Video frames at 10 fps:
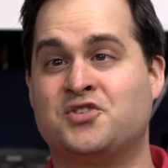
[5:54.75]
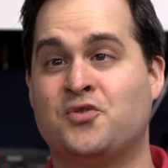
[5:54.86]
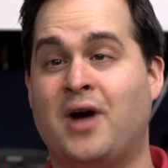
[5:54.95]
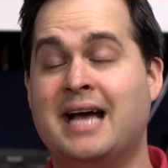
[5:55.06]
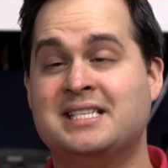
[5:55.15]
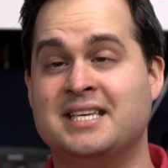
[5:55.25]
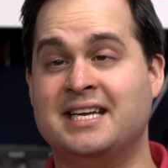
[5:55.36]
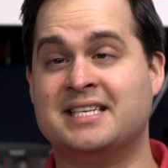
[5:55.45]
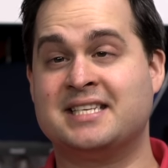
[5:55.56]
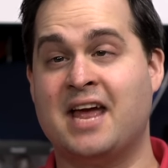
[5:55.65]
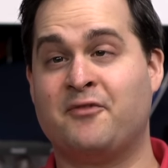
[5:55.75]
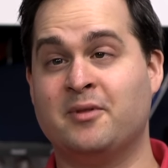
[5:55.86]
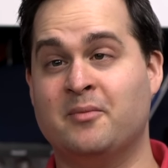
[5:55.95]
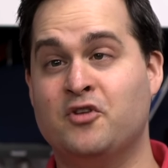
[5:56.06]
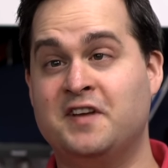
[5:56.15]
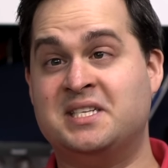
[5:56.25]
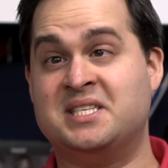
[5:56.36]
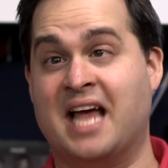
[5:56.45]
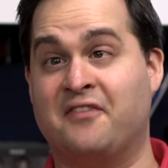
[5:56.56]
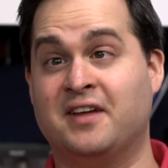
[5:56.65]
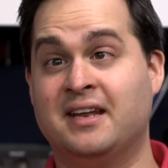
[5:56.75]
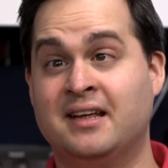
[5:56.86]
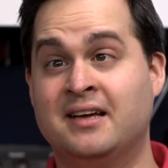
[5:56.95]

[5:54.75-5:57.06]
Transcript: Christ, did he escape from the movie Seven?